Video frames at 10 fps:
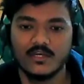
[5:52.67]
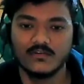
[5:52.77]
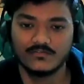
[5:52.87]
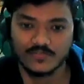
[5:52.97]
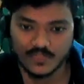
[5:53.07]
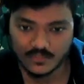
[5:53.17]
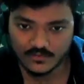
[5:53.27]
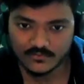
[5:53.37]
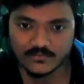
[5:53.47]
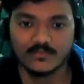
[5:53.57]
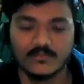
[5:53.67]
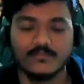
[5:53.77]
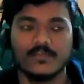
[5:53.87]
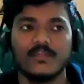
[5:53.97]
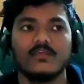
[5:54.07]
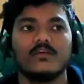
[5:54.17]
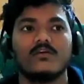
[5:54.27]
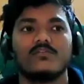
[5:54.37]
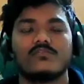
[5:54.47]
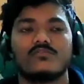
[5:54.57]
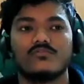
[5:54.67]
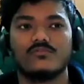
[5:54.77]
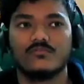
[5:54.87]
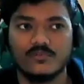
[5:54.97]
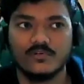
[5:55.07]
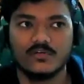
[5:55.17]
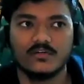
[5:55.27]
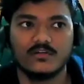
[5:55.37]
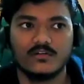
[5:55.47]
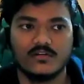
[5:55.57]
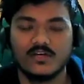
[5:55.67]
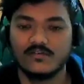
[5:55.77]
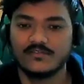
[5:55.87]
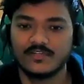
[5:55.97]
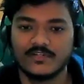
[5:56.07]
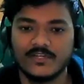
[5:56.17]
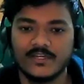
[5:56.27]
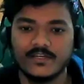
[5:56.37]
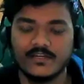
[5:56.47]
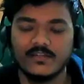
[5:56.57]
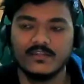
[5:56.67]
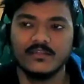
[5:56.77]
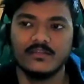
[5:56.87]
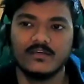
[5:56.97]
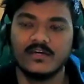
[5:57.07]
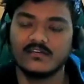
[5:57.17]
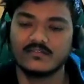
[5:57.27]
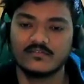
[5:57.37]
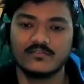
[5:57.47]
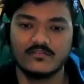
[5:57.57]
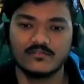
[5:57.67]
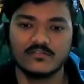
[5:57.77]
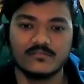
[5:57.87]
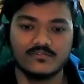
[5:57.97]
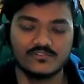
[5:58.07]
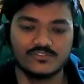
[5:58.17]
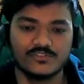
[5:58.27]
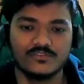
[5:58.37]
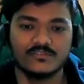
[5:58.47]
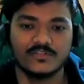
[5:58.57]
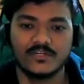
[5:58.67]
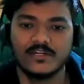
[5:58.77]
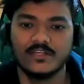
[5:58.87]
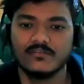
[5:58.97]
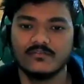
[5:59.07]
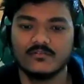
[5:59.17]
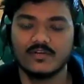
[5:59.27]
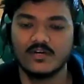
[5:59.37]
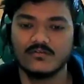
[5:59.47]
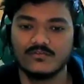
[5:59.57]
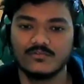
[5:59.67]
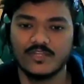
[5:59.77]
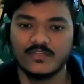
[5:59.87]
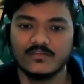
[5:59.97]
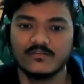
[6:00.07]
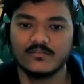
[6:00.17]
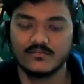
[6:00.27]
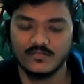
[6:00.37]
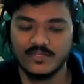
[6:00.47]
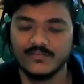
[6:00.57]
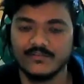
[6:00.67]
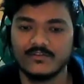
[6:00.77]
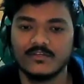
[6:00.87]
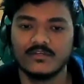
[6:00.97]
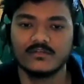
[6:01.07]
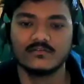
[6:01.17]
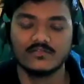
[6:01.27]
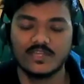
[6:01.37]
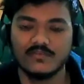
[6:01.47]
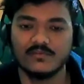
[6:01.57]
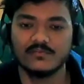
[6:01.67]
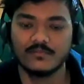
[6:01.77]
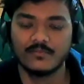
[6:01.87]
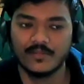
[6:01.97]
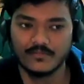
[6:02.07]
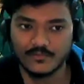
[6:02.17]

Outscale company. So after that, I asked some questions regarding how to like enter the game development